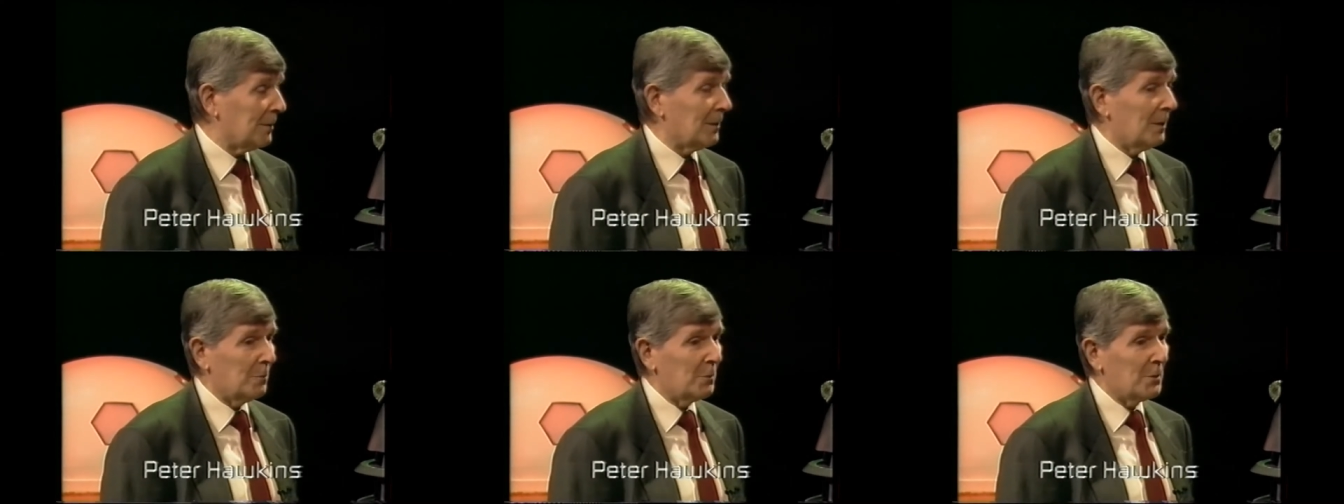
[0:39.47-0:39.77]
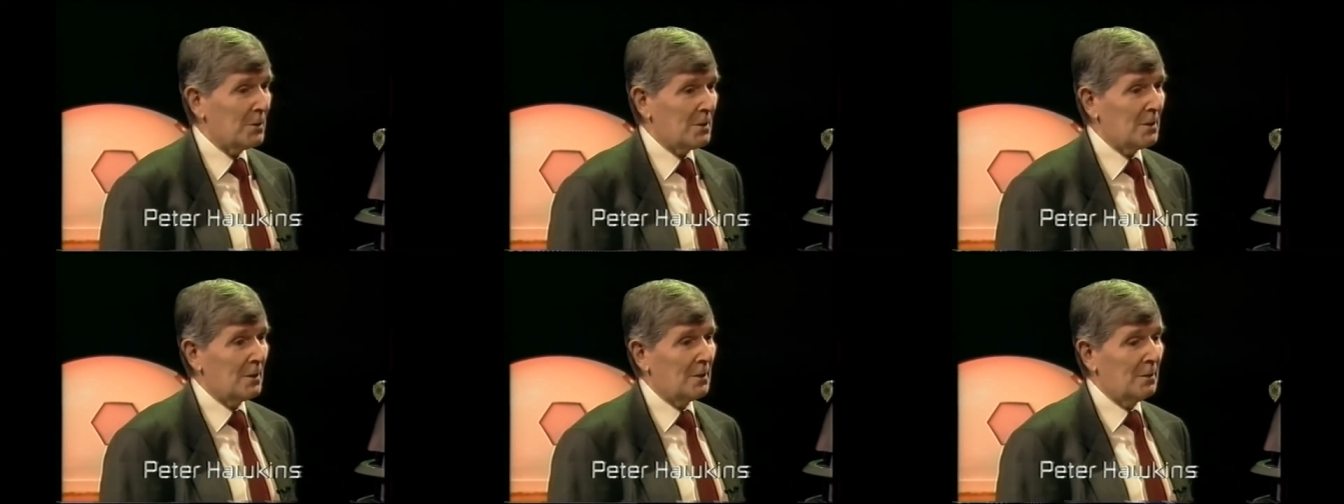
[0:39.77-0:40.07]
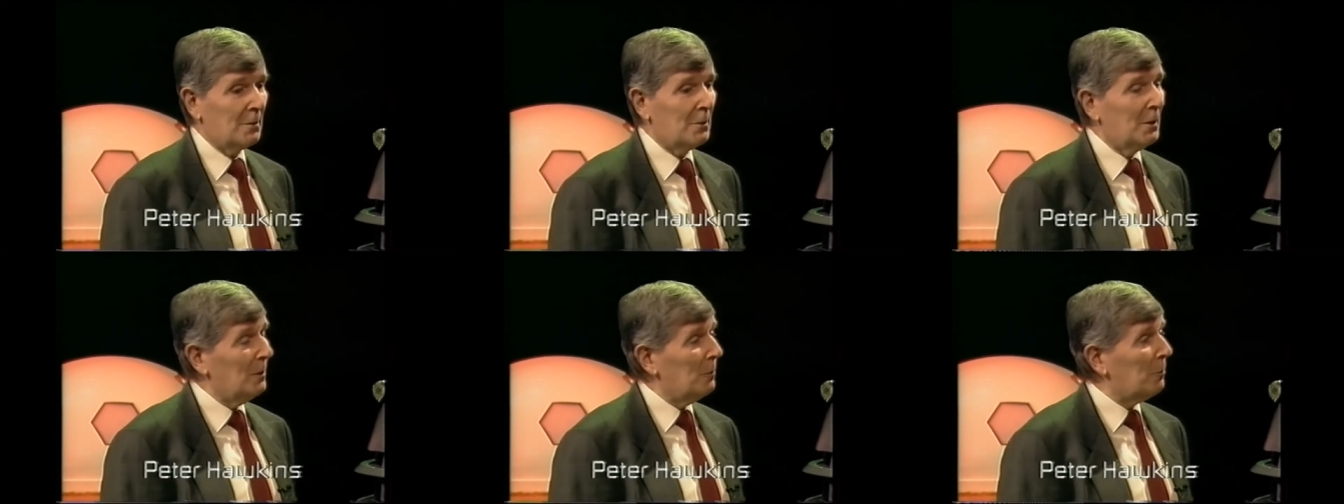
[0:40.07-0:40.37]
That, that was
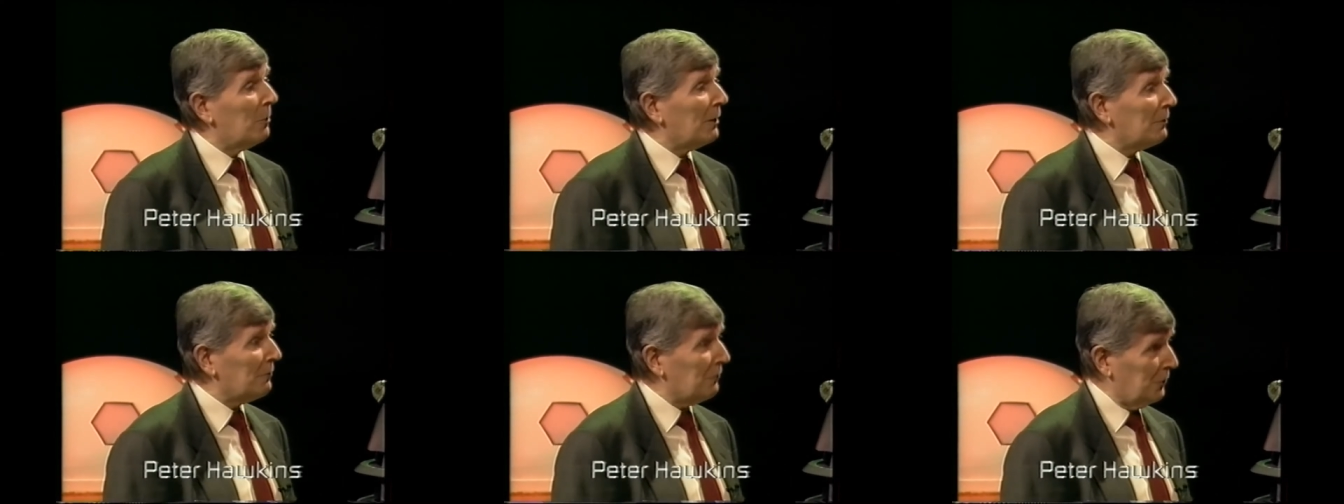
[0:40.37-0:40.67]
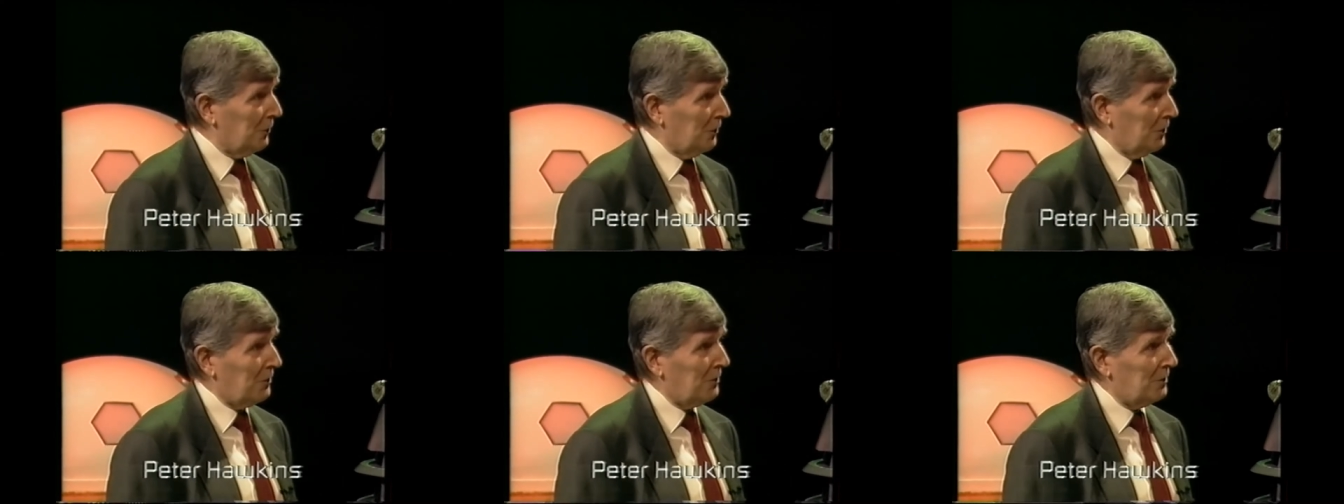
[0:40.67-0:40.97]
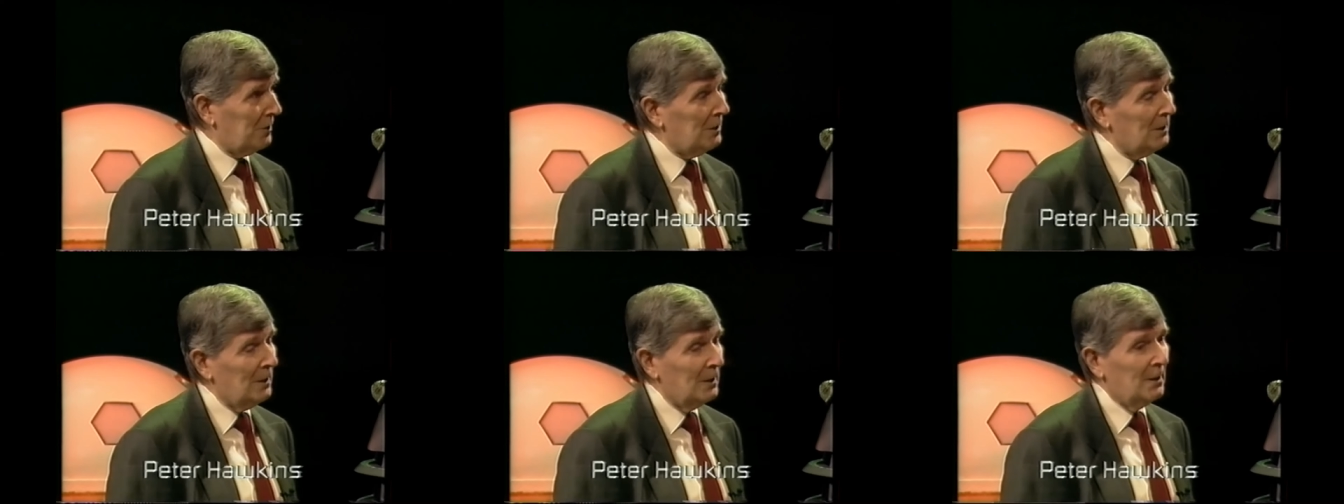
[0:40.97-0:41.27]
uh, one
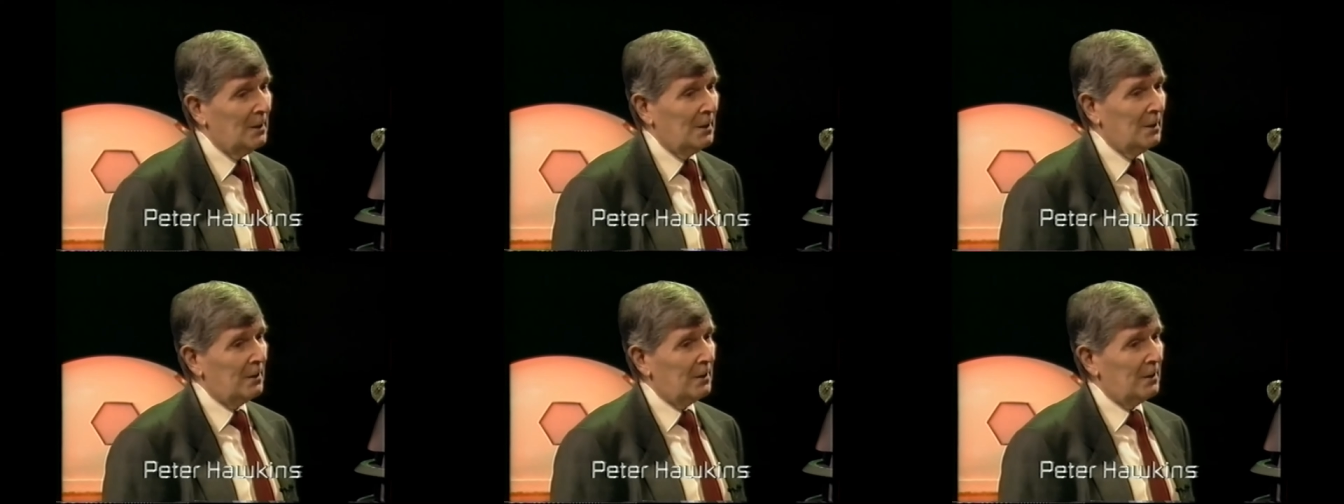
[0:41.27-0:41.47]
version.